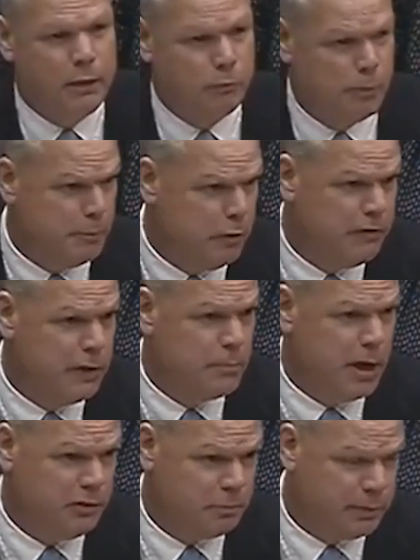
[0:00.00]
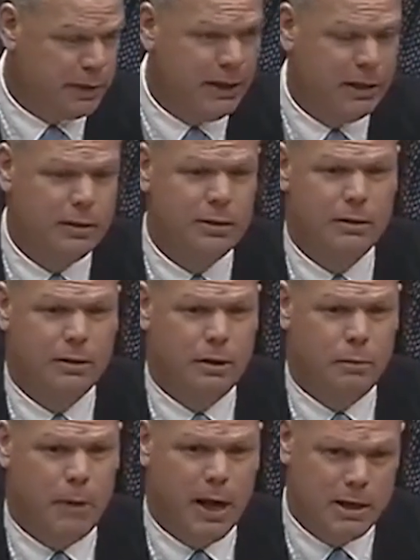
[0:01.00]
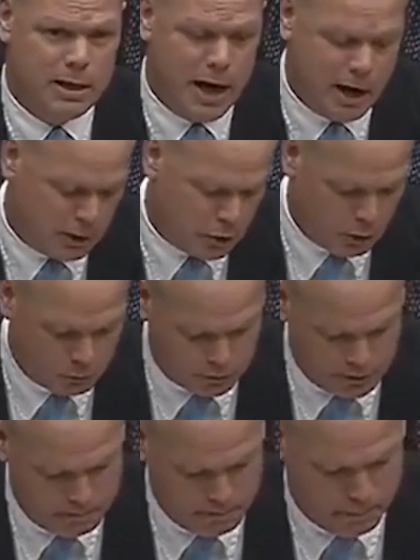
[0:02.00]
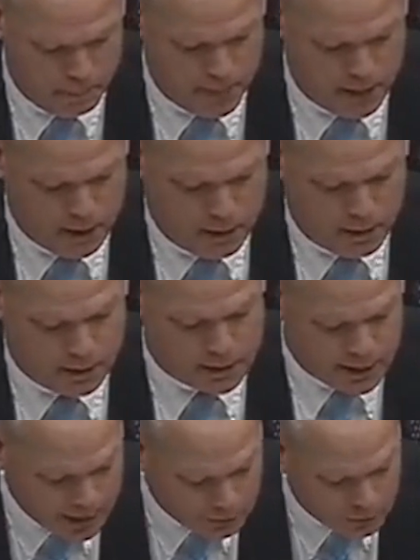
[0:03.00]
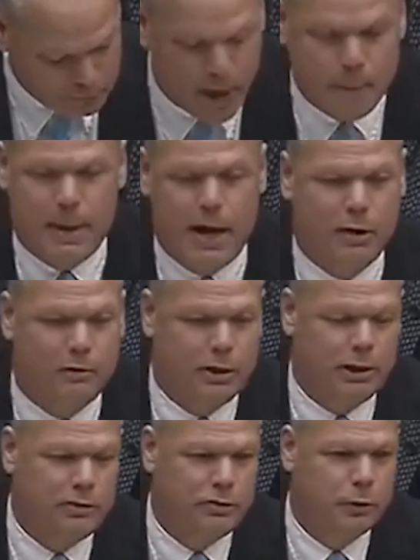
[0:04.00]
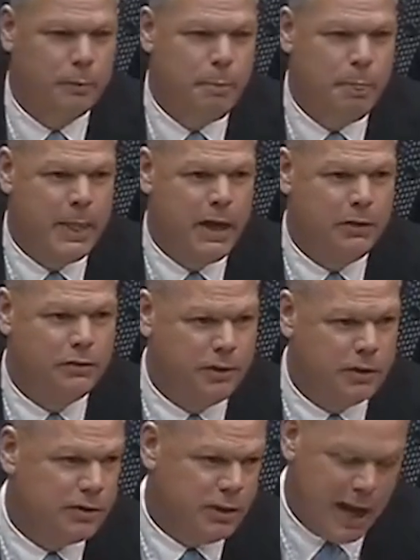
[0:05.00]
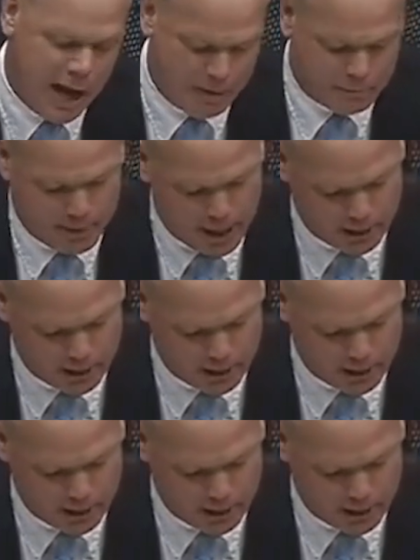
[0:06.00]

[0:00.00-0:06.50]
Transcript: removing my spleen, my entire colon, the tail of my pancreas, and 6.5